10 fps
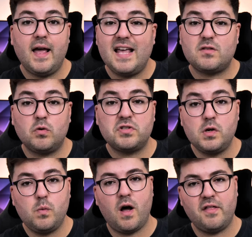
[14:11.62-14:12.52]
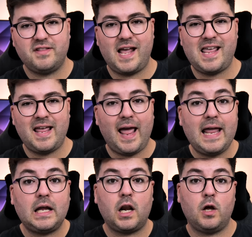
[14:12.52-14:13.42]
It's also worth taking
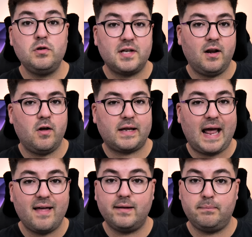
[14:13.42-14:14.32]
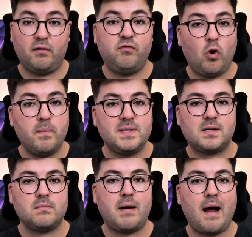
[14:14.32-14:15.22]
a closer look at the performance
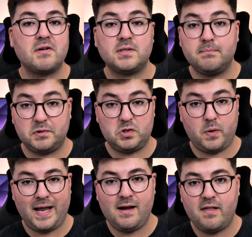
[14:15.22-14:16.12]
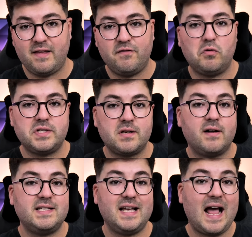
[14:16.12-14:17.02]
comparison between the
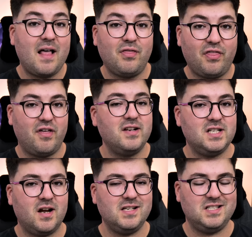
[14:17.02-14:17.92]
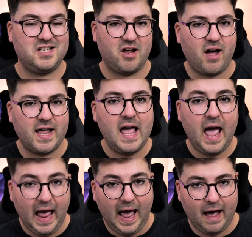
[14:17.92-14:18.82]
4090 and the 3090 Ti
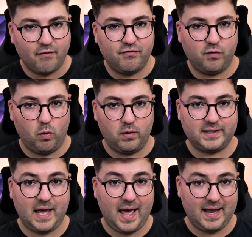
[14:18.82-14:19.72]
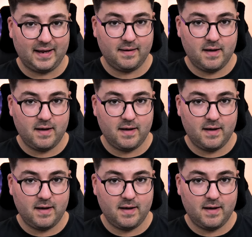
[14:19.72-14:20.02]
at 4K.